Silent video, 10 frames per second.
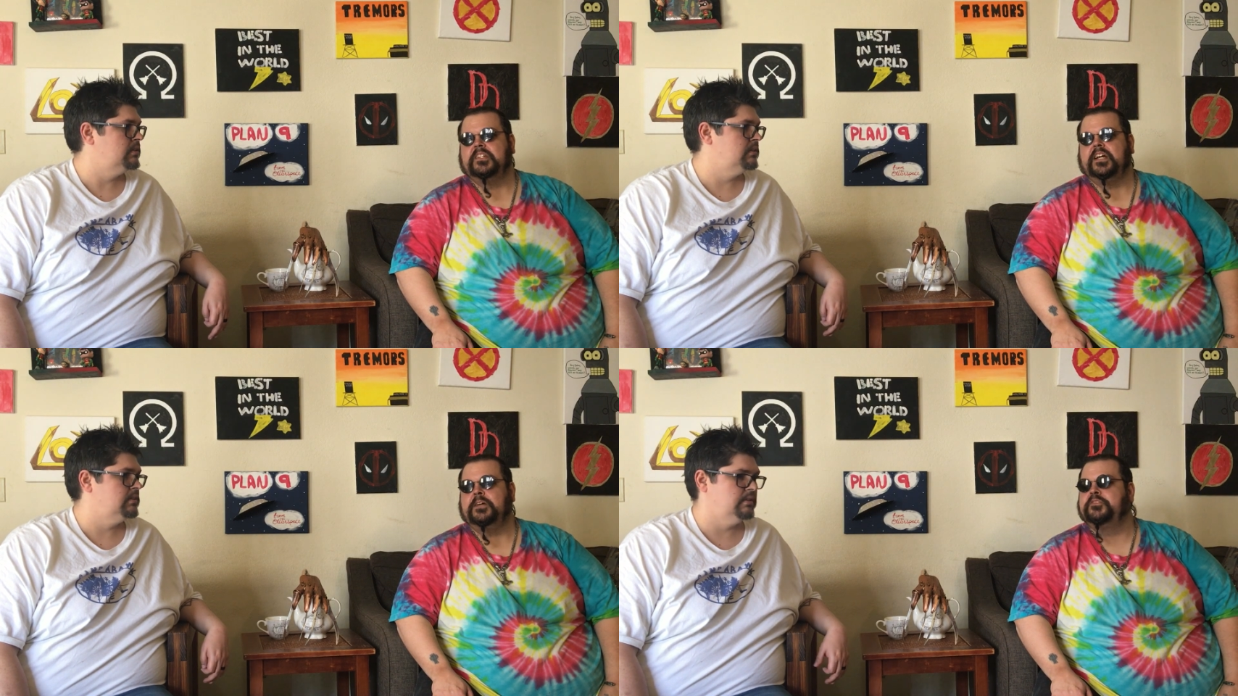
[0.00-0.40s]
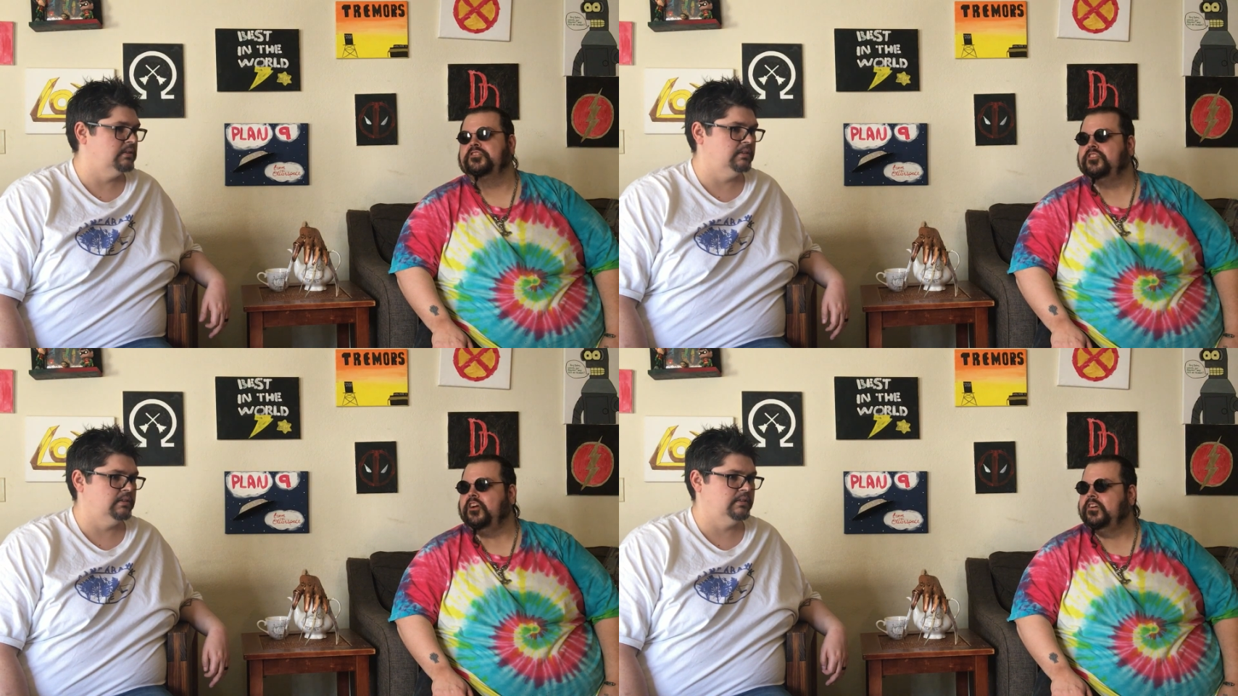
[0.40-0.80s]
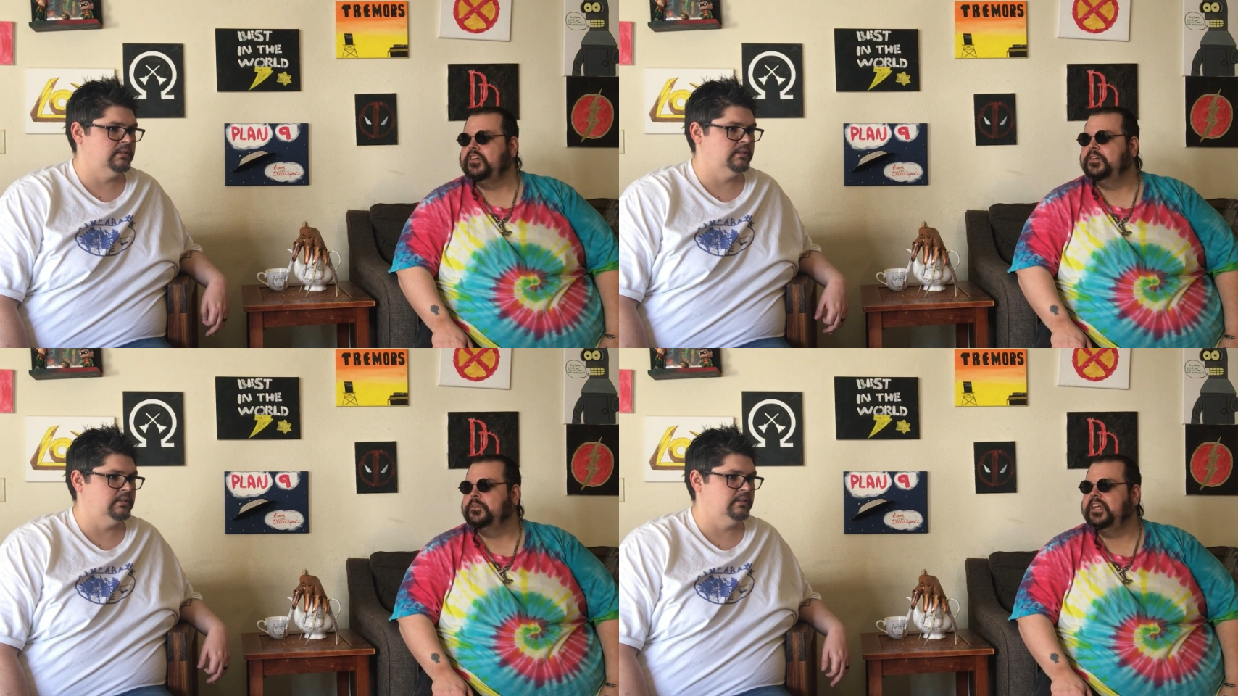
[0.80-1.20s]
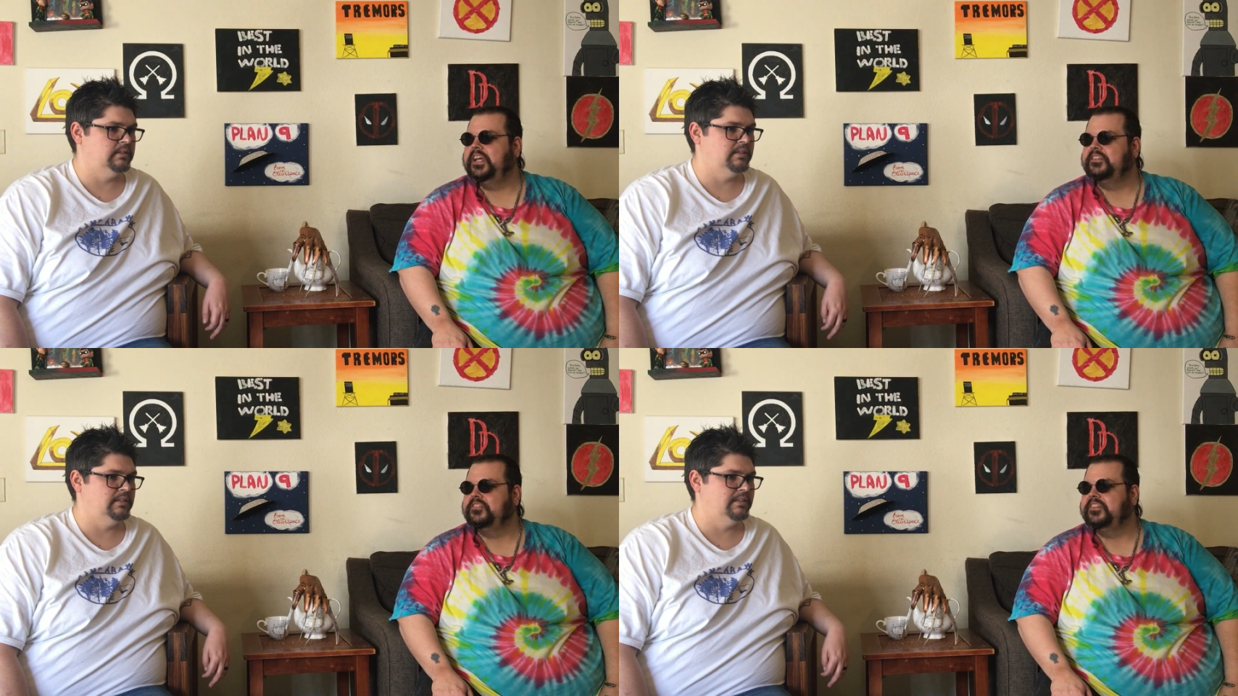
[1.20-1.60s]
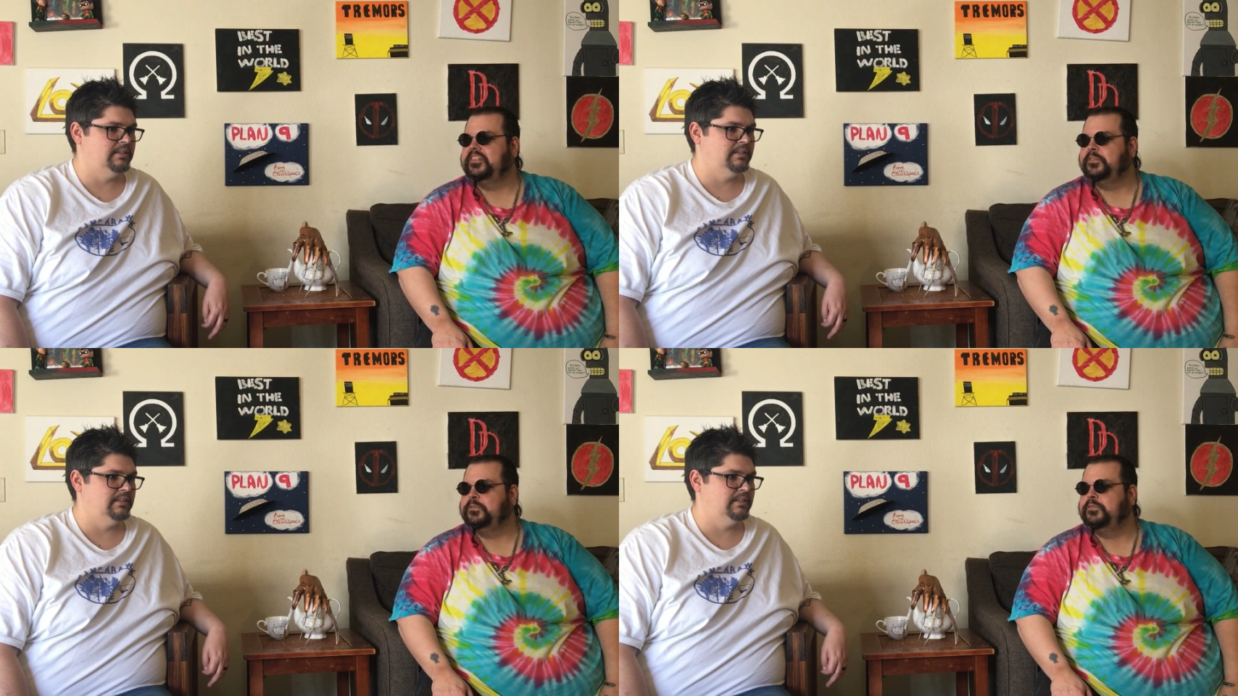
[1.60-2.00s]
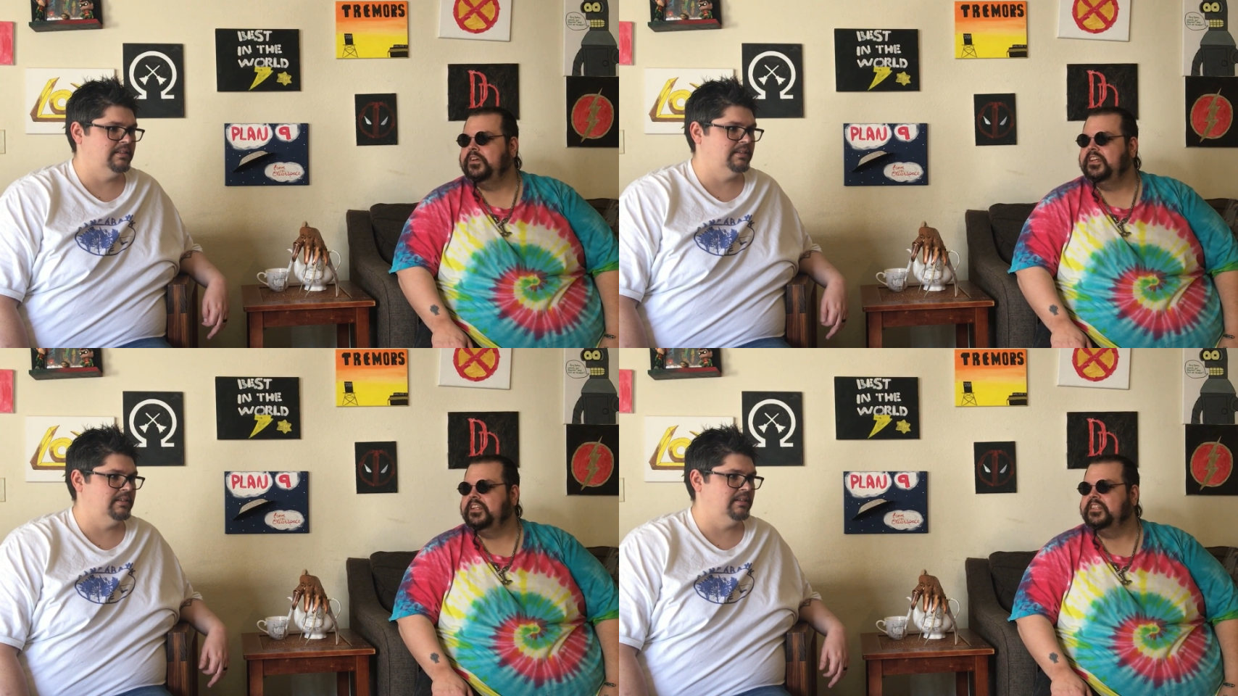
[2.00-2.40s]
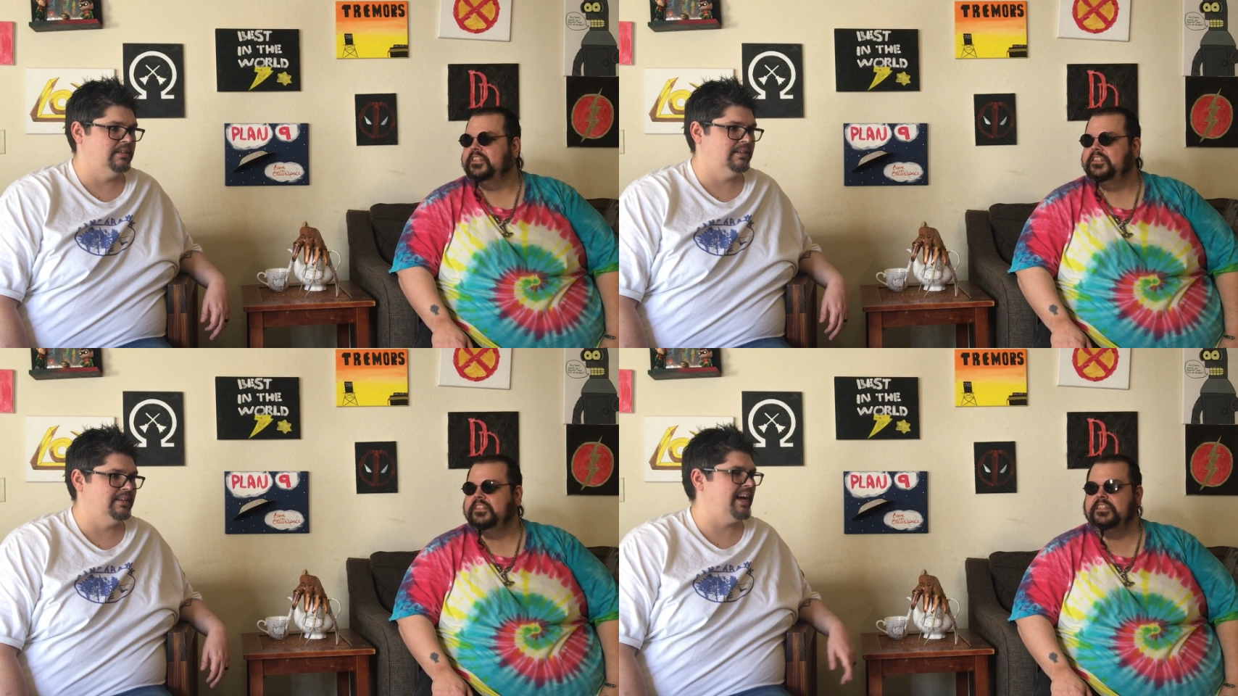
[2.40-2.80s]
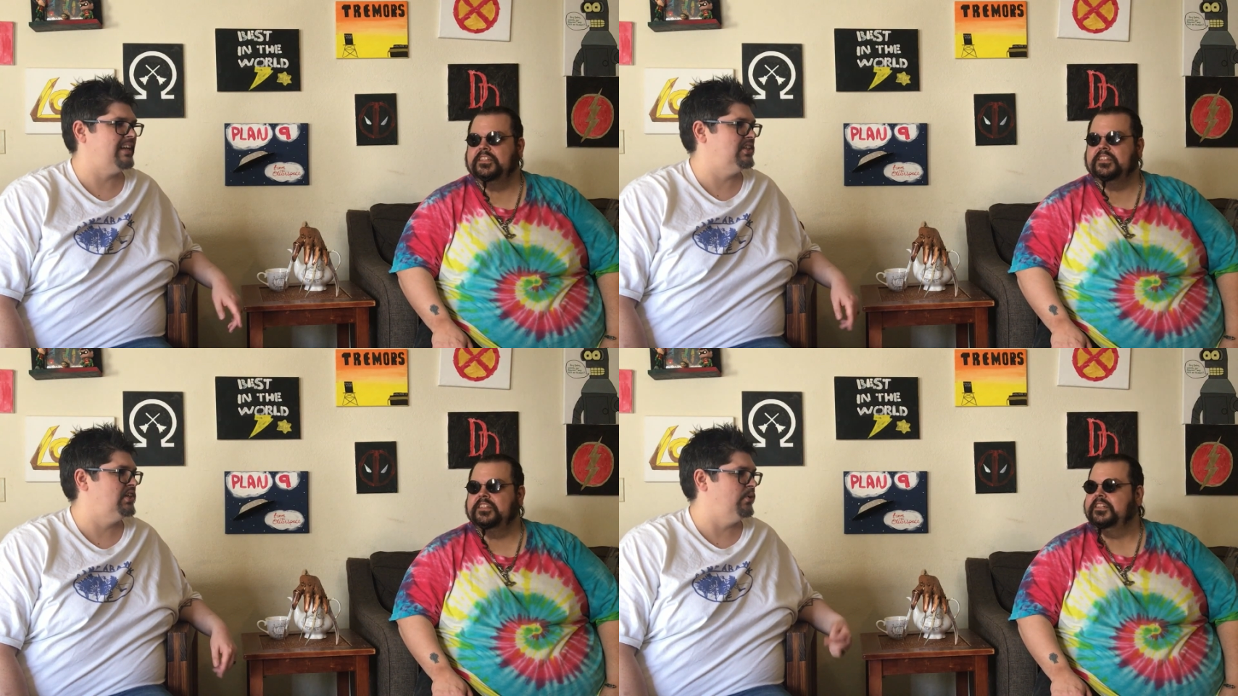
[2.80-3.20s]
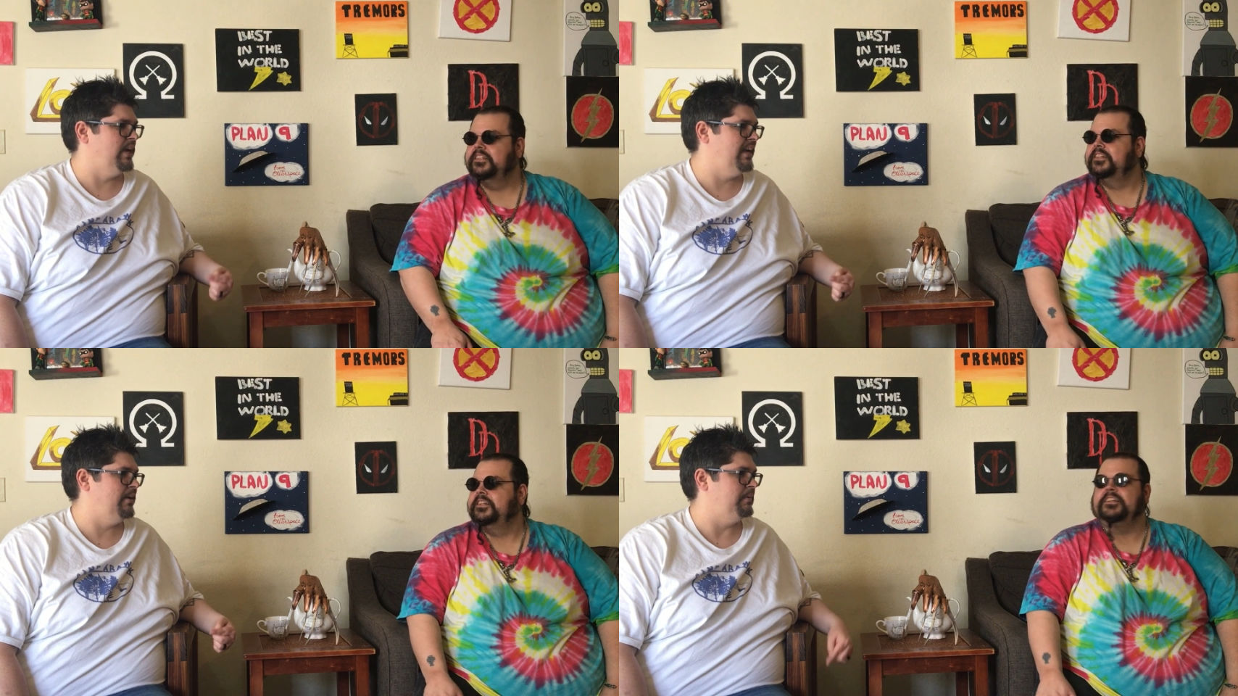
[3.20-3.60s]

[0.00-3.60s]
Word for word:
Speaker 1: I'm sorry, okay? I just think they're fun. Not you, him.